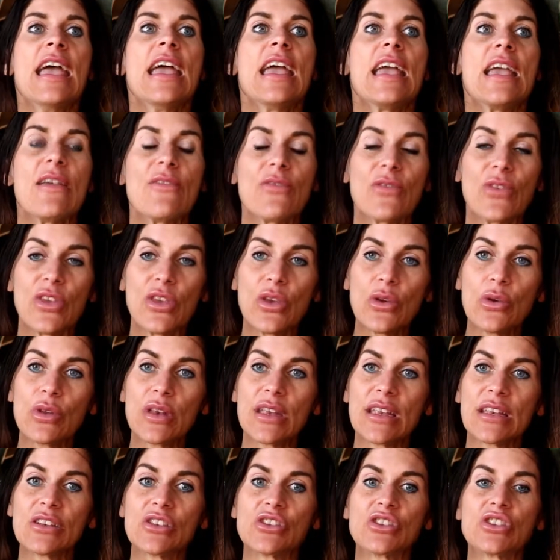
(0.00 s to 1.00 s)
If you
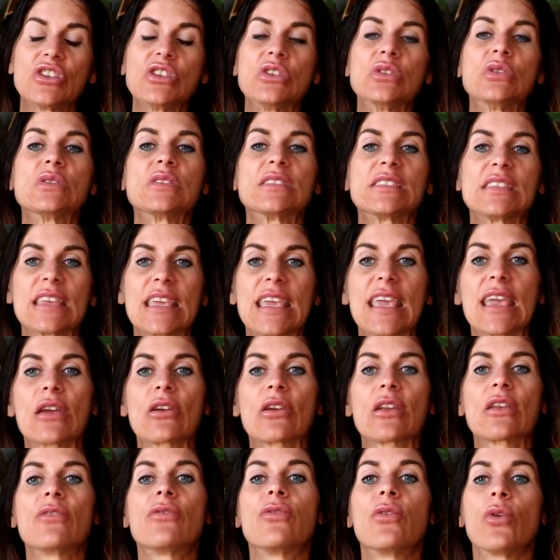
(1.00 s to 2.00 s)
didn't choose to
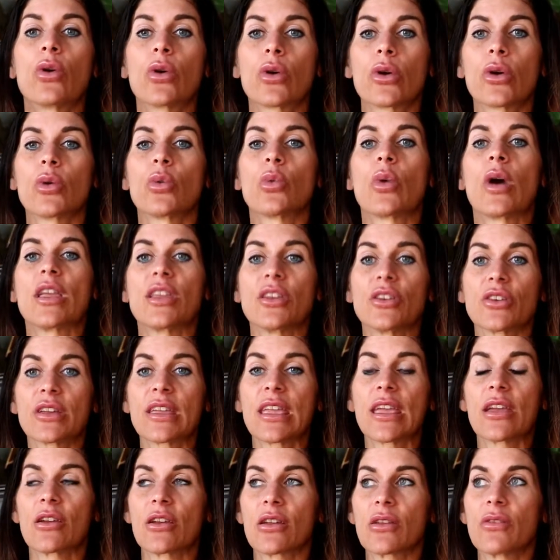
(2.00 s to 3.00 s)
carry forward what you're
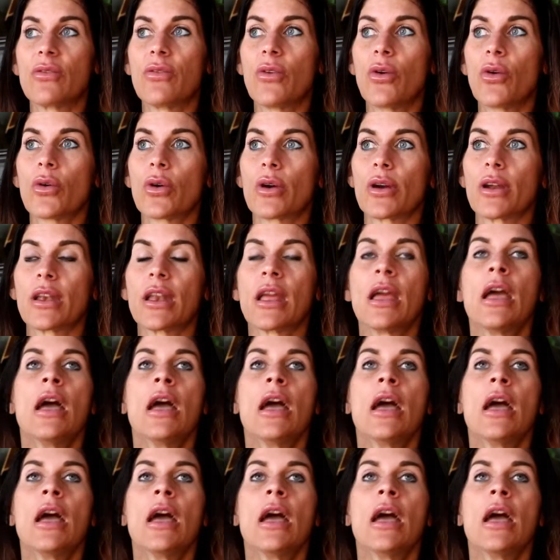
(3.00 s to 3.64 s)
carrying forward,